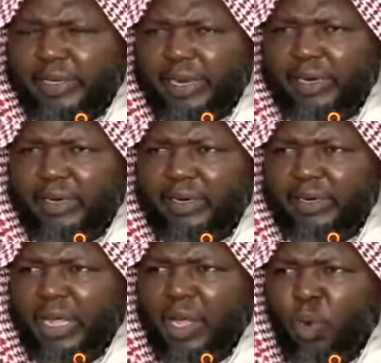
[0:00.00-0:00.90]
land
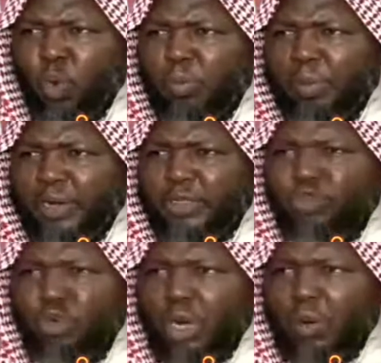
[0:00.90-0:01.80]
like a whole bali
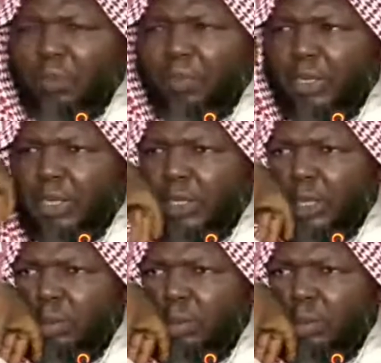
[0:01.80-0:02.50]
so now one man get her.